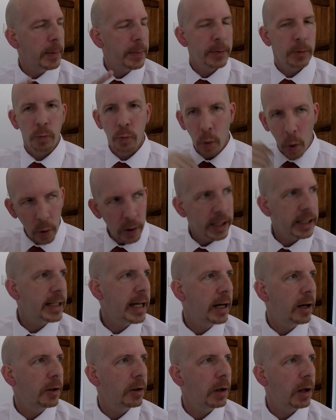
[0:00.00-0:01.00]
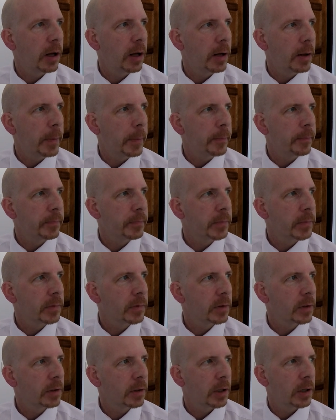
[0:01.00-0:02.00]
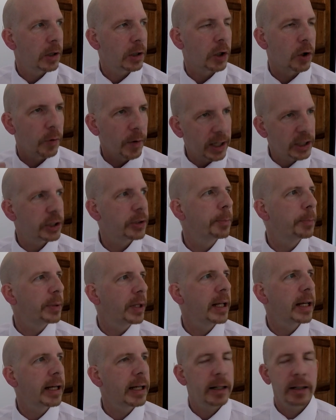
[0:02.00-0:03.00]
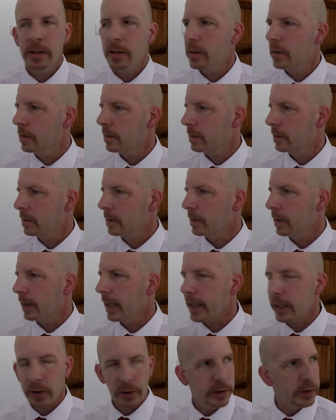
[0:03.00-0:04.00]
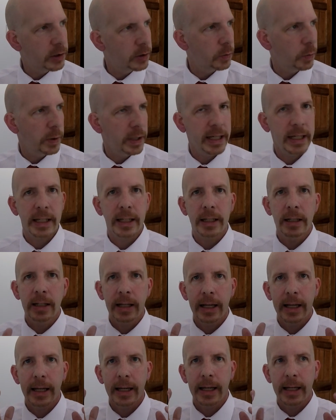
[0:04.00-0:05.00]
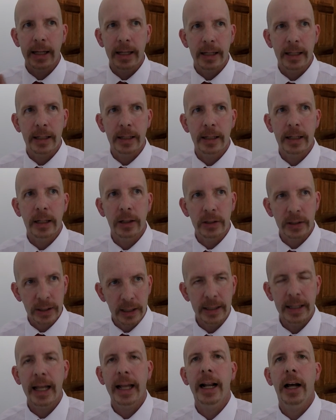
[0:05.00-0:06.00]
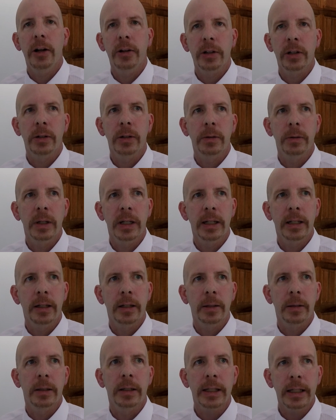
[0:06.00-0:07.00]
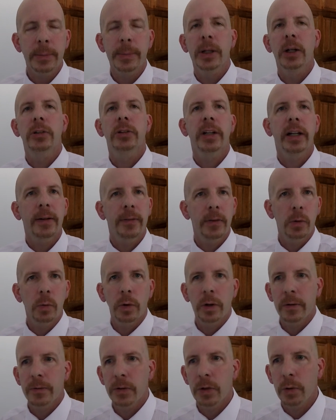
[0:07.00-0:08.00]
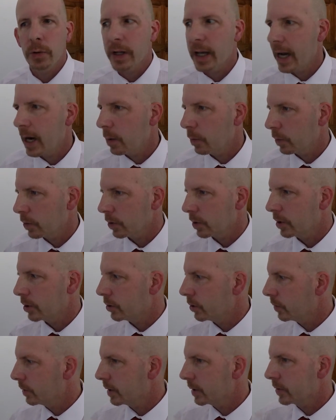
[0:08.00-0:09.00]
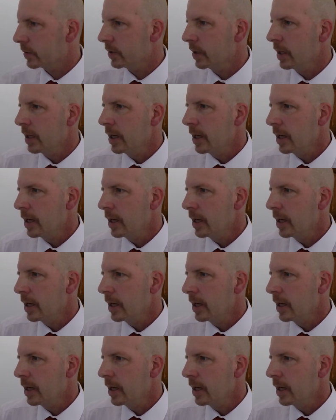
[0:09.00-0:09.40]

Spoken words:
You're rolling out a correction plan later this week, and I'll send that out in a email to every one of you on how we're gonna do this.